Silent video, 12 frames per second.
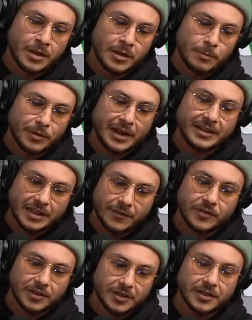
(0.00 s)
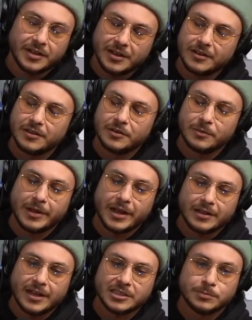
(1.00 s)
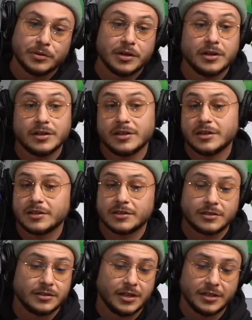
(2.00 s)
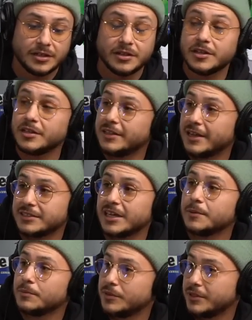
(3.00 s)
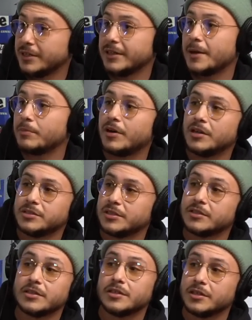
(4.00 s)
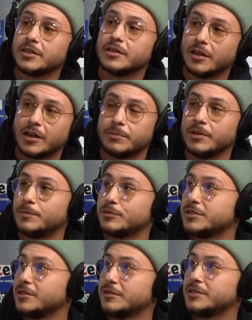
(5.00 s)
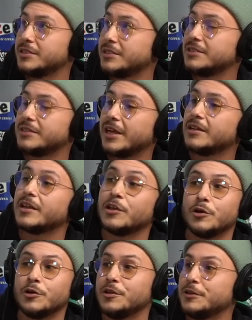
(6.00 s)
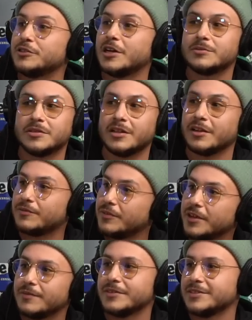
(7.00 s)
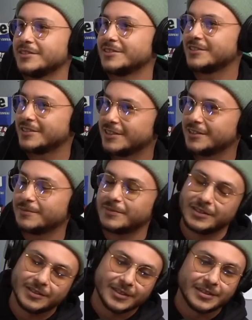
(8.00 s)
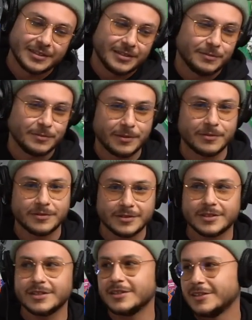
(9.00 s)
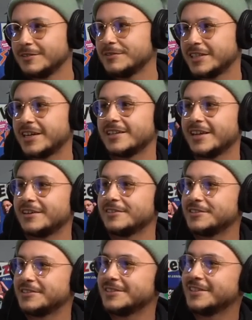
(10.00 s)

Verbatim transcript: But I definitely did get a little backlash. But it did good. That time in that project, it did good. A lot of people still to this day like, yo, you need to drop something like Flavors and shit. And I'm like, maybe one day, once I get that energy.